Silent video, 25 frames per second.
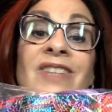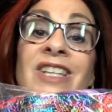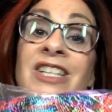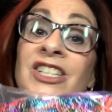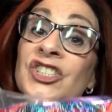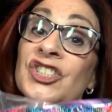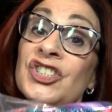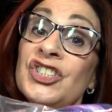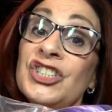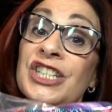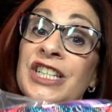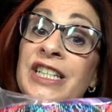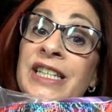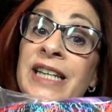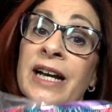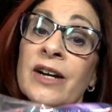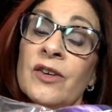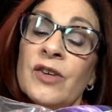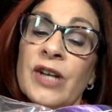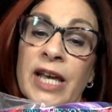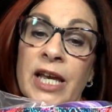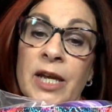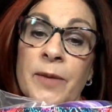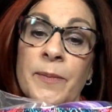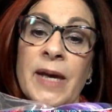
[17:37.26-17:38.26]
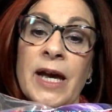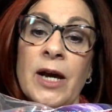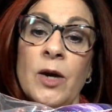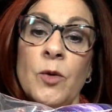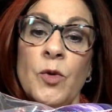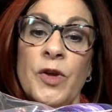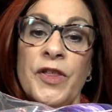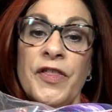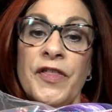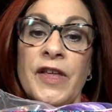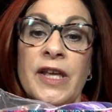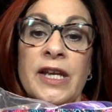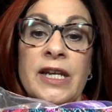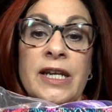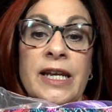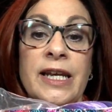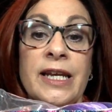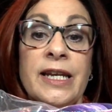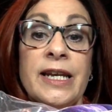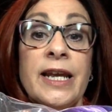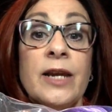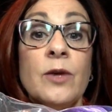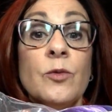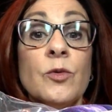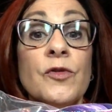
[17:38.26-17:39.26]
She now came out with it
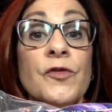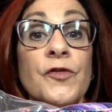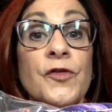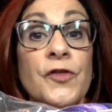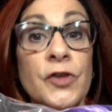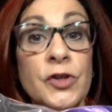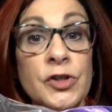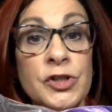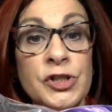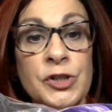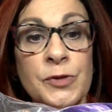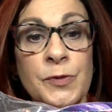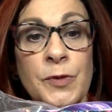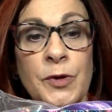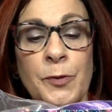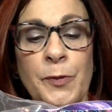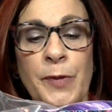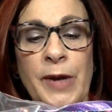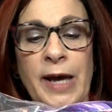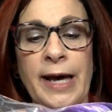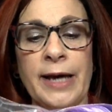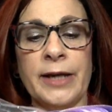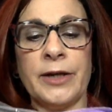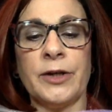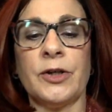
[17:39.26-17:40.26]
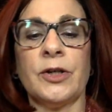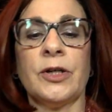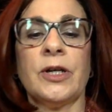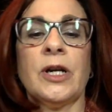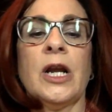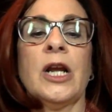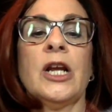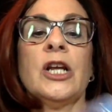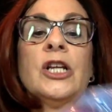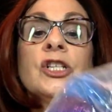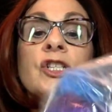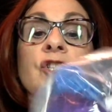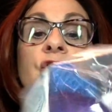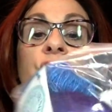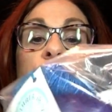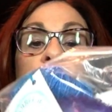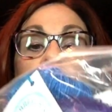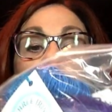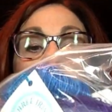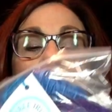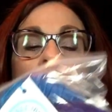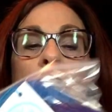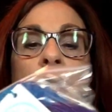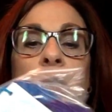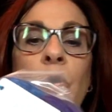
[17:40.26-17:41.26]
in a reversible pattern.
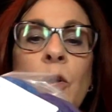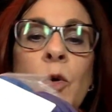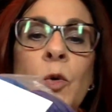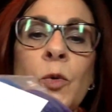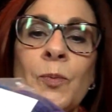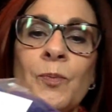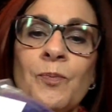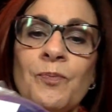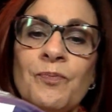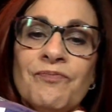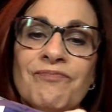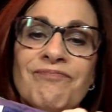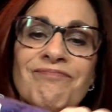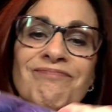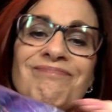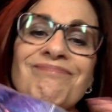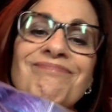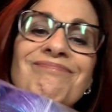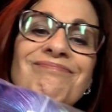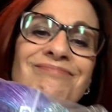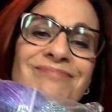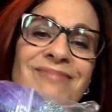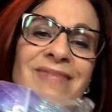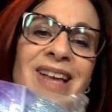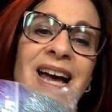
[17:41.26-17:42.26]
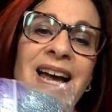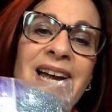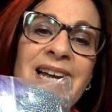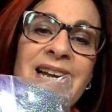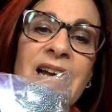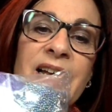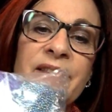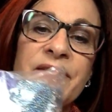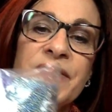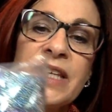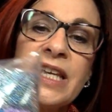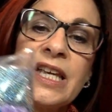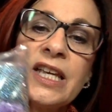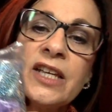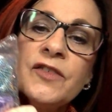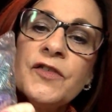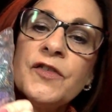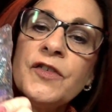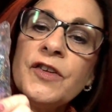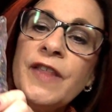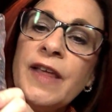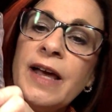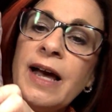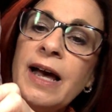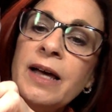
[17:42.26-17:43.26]
So I got the kit
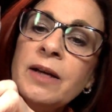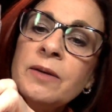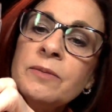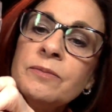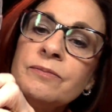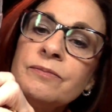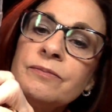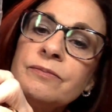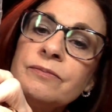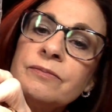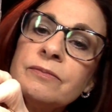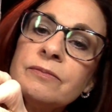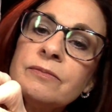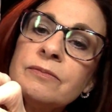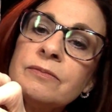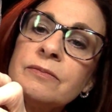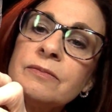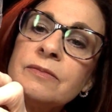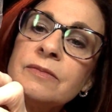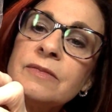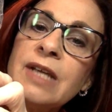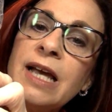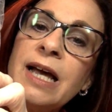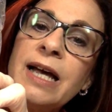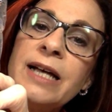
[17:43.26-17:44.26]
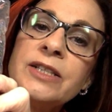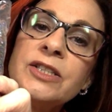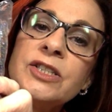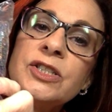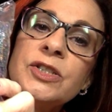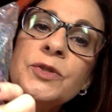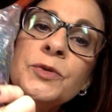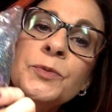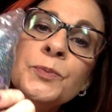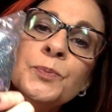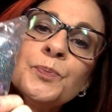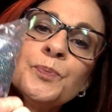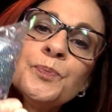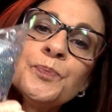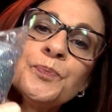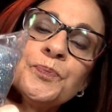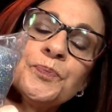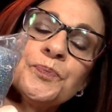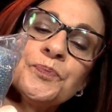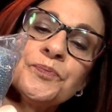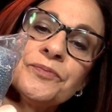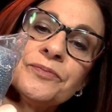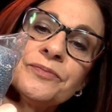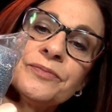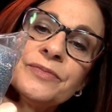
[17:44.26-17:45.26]
for that. Had to.
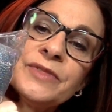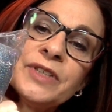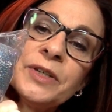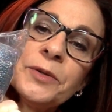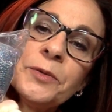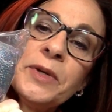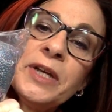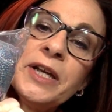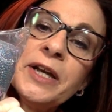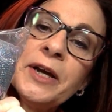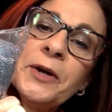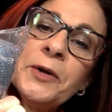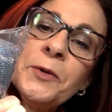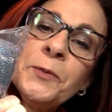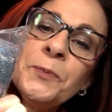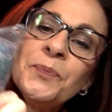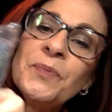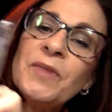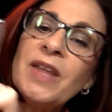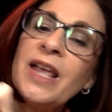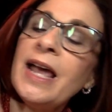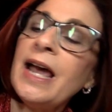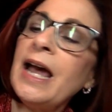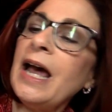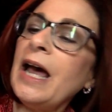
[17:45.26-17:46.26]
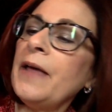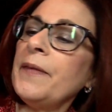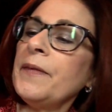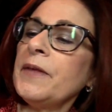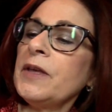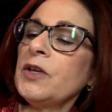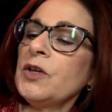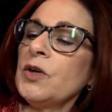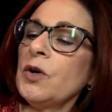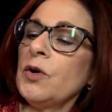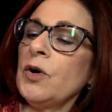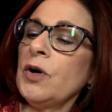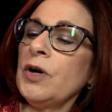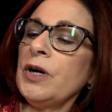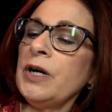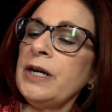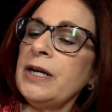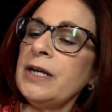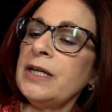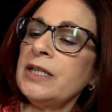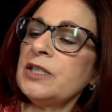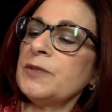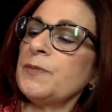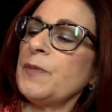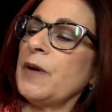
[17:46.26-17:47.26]
Here we go. And the yarn
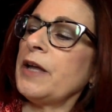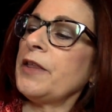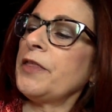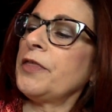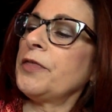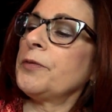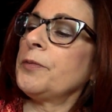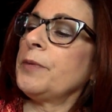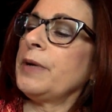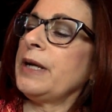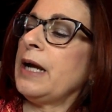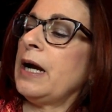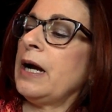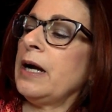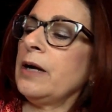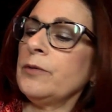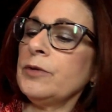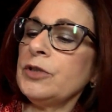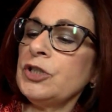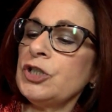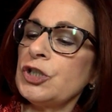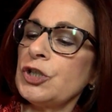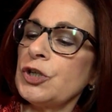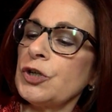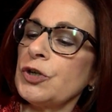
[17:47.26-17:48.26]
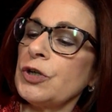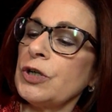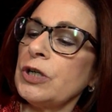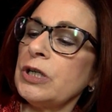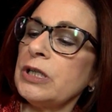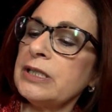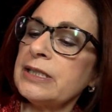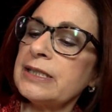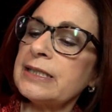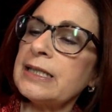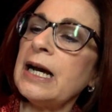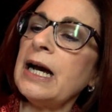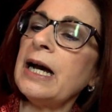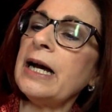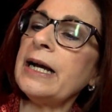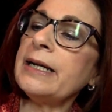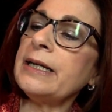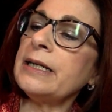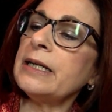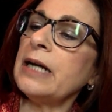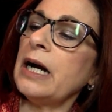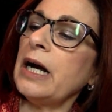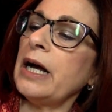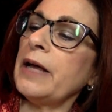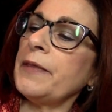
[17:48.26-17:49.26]
is by 3 Irish girls. I
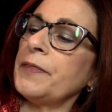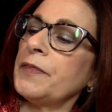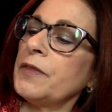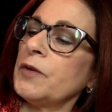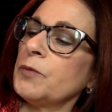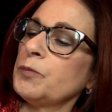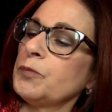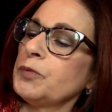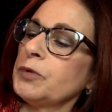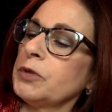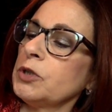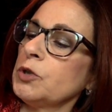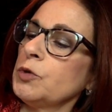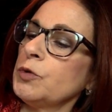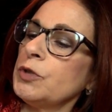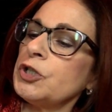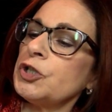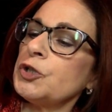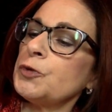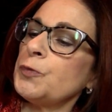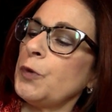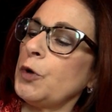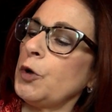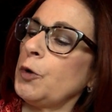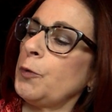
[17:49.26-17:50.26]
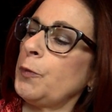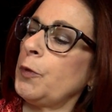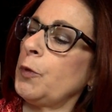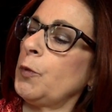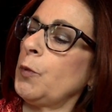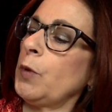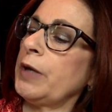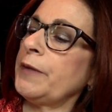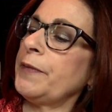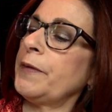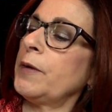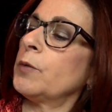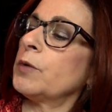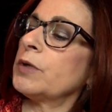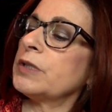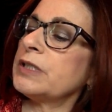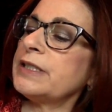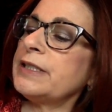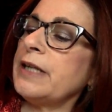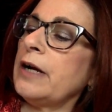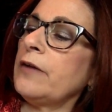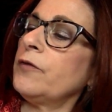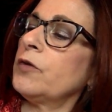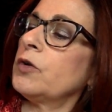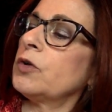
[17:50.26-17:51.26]
got the bluish purple one. There were
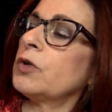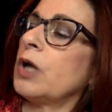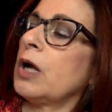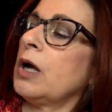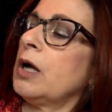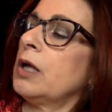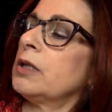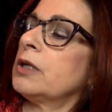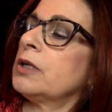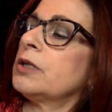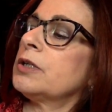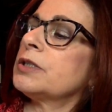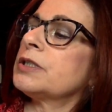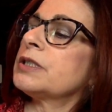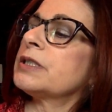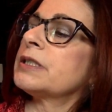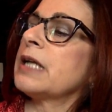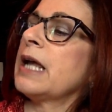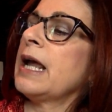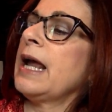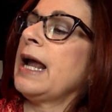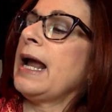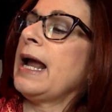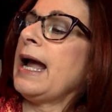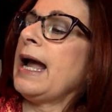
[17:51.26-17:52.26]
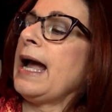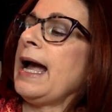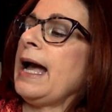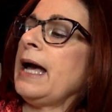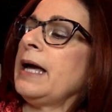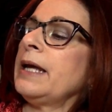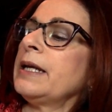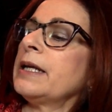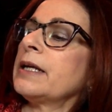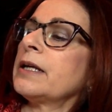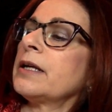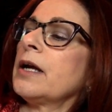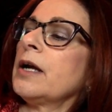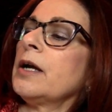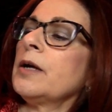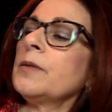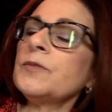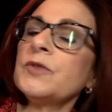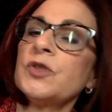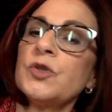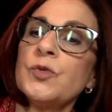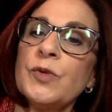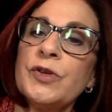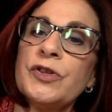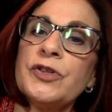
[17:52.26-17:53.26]
several colors. And it
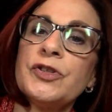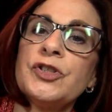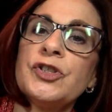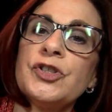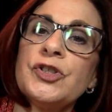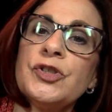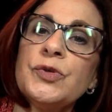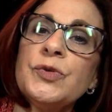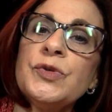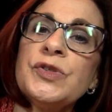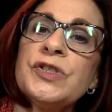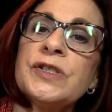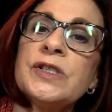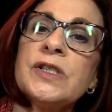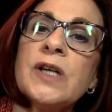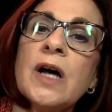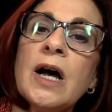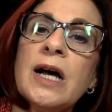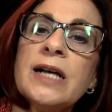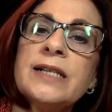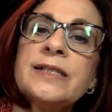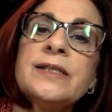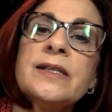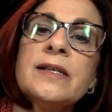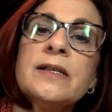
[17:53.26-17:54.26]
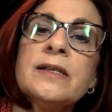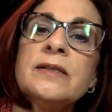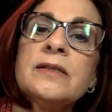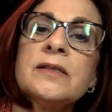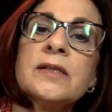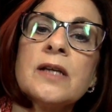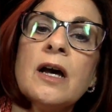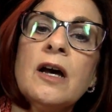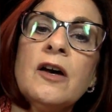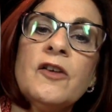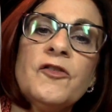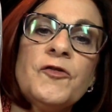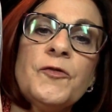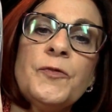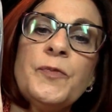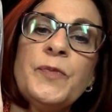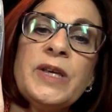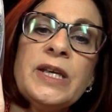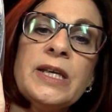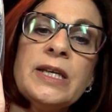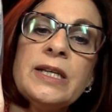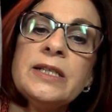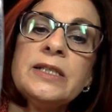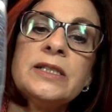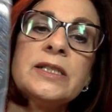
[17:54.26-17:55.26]
comes with 2 sizes of
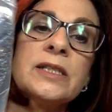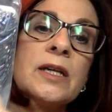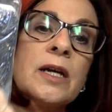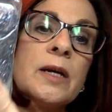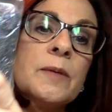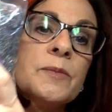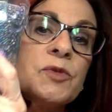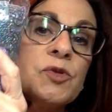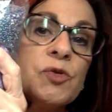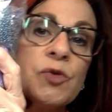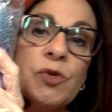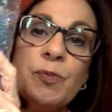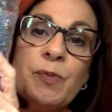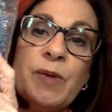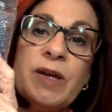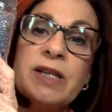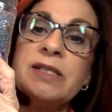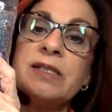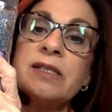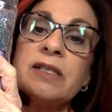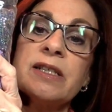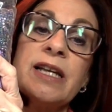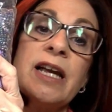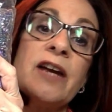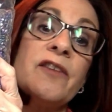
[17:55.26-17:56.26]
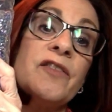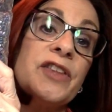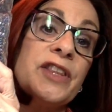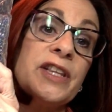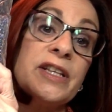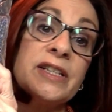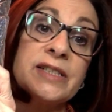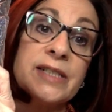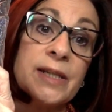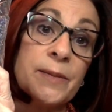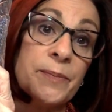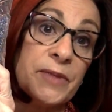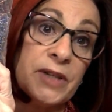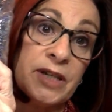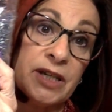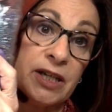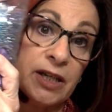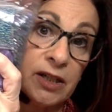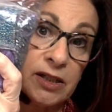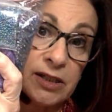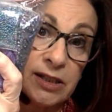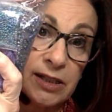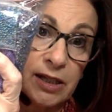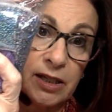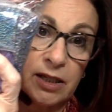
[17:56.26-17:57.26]
beads. It comes with basically everything except the
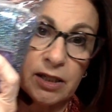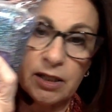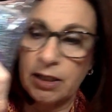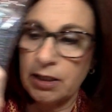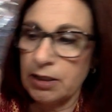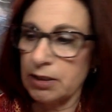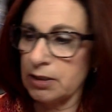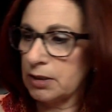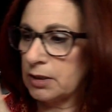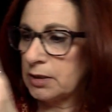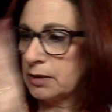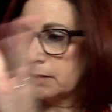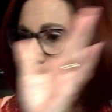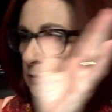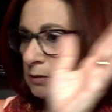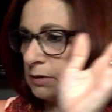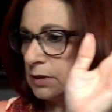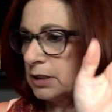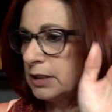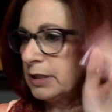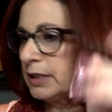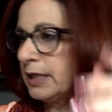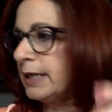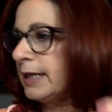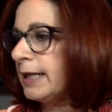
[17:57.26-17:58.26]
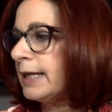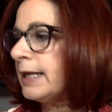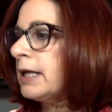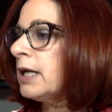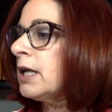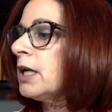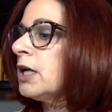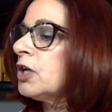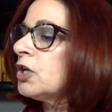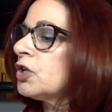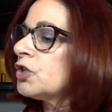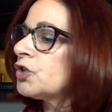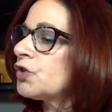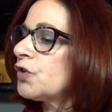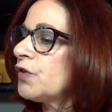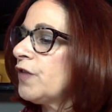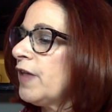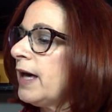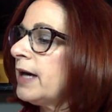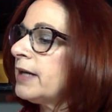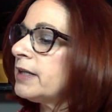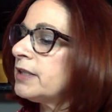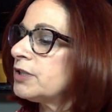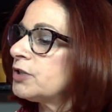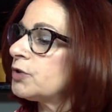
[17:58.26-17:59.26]
needles that you need to knit it. So
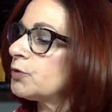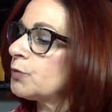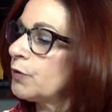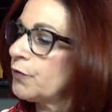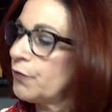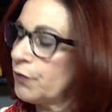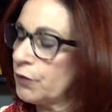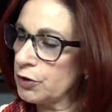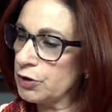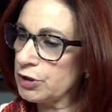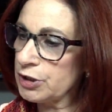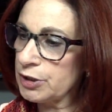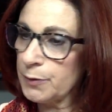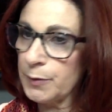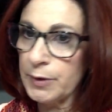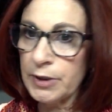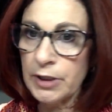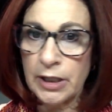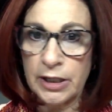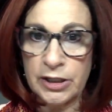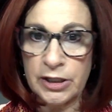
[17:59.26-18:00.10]
that is the reversible